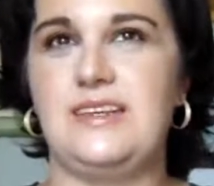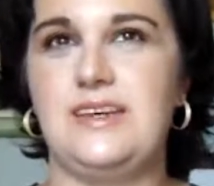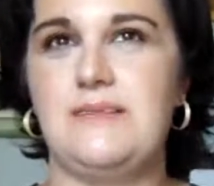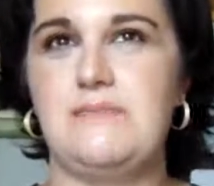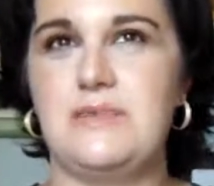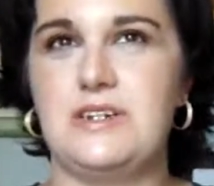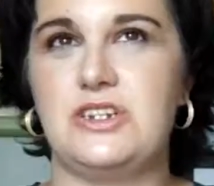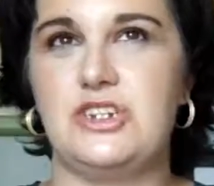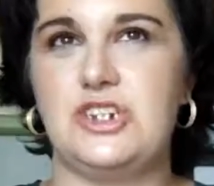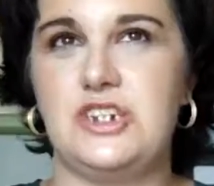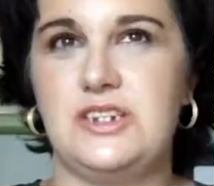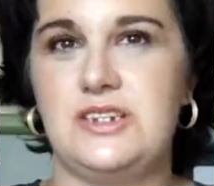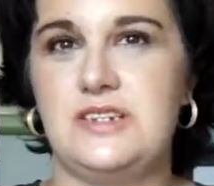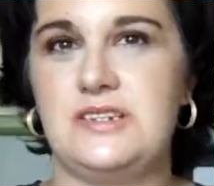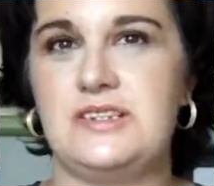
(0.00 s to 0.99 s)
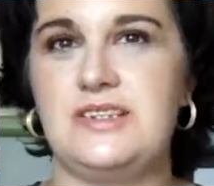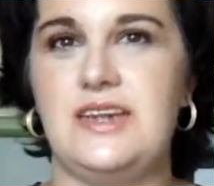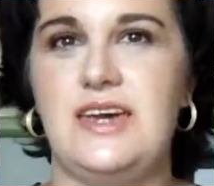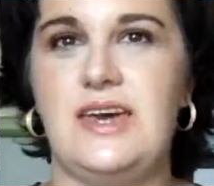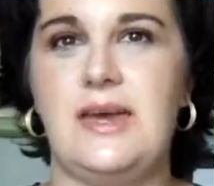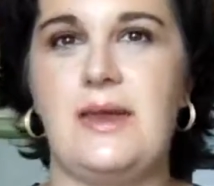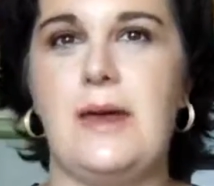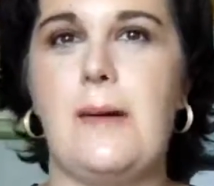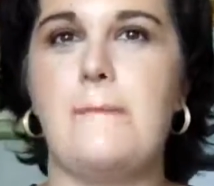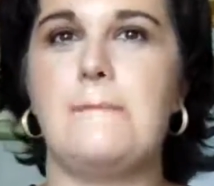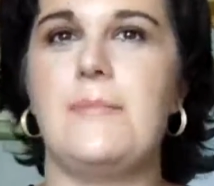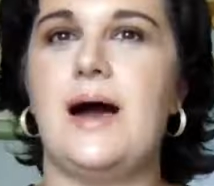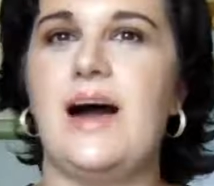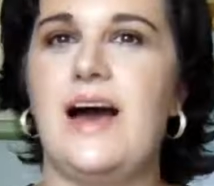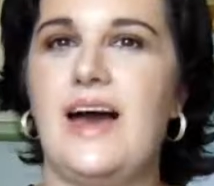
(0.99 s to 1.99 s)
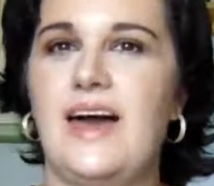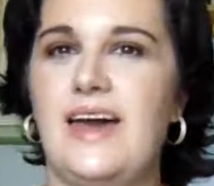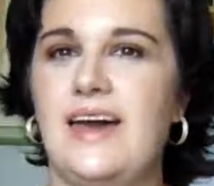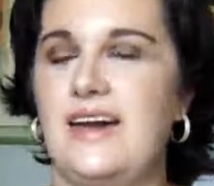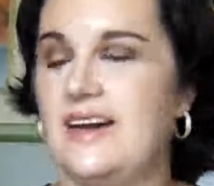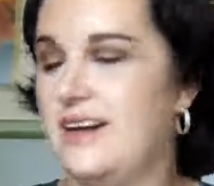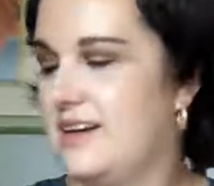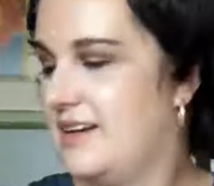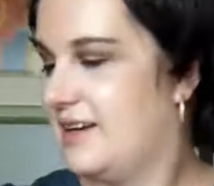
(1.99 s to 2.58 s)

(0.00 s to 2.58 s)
did mention this in my